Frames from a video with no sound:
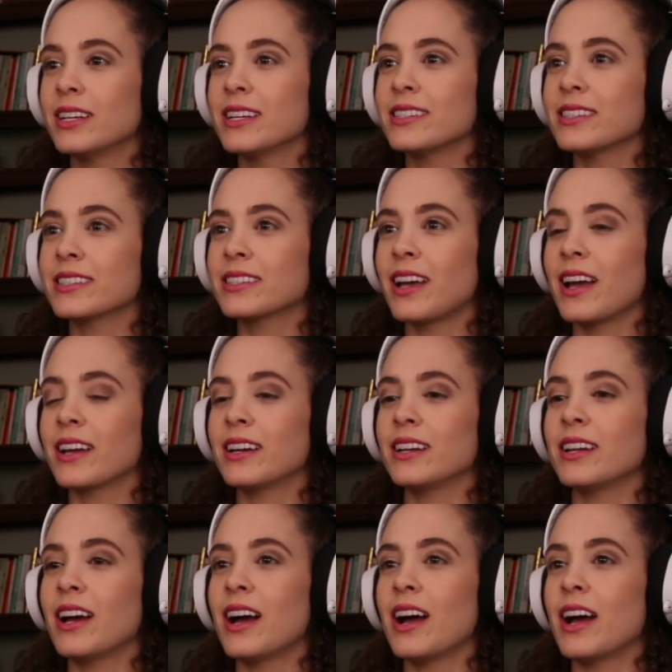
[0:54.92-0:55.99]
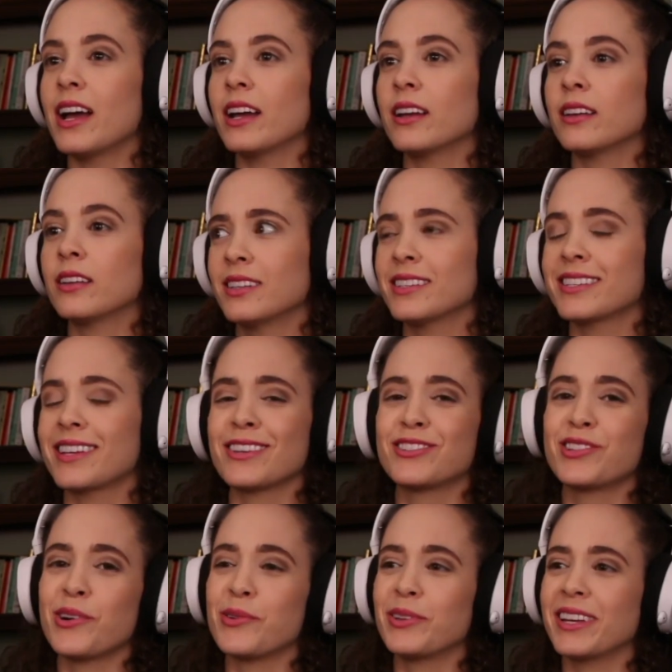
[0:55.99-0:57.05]
Is this guy gonna die? This
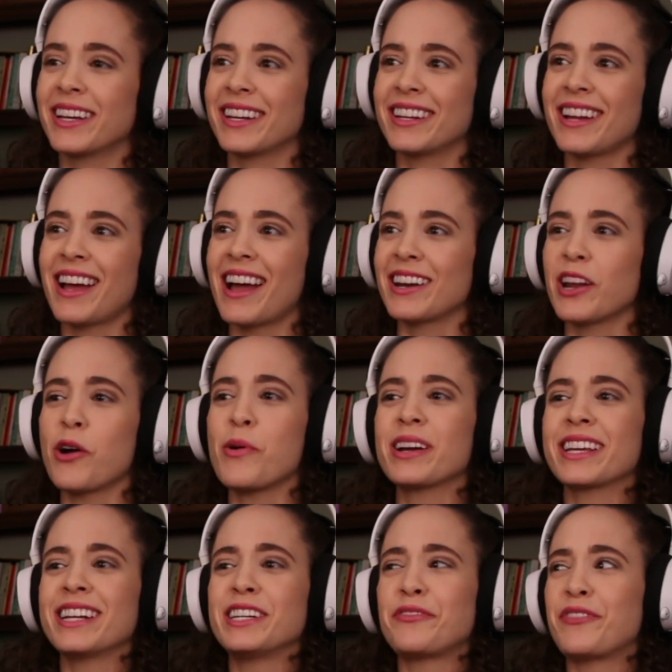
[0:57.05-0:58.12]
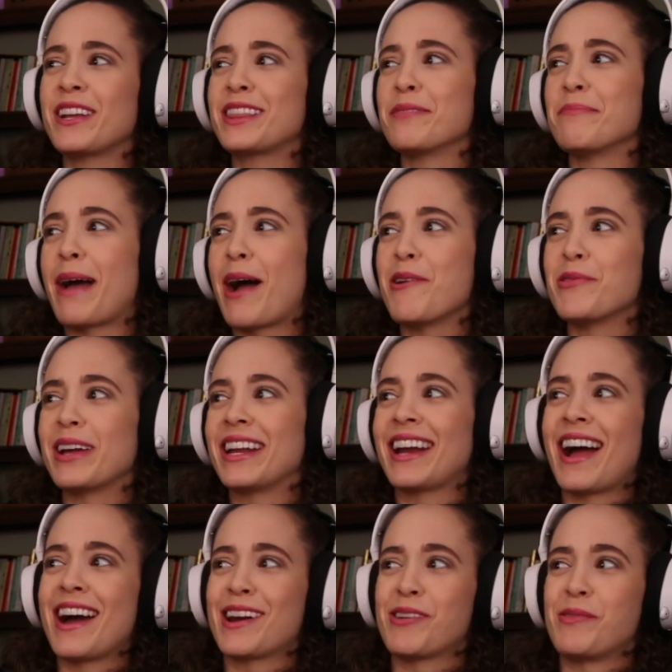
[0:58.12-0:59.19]
guy's totally gonna die. No one can defeat the mountain.
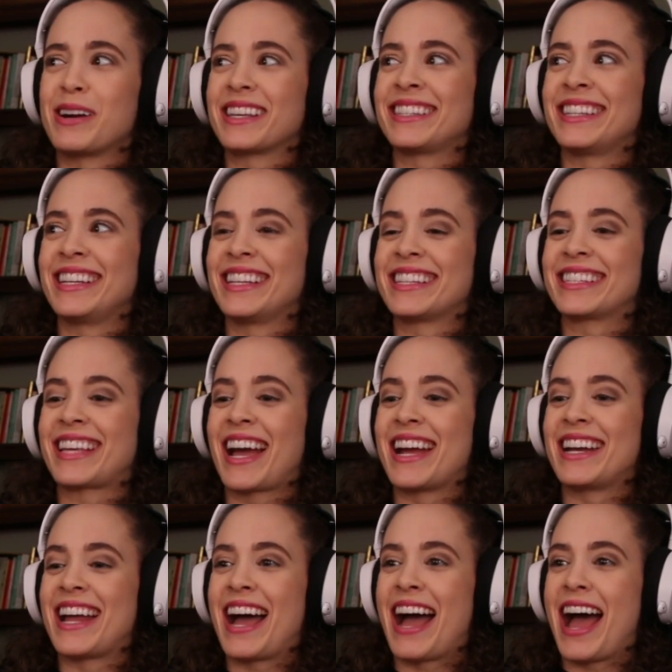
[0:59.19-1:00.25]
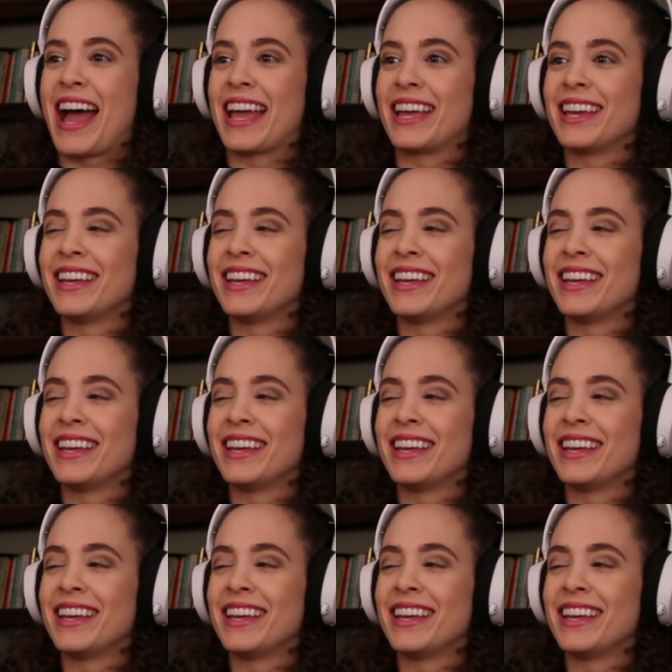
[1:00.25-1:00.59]
I don't wanna see this guy die.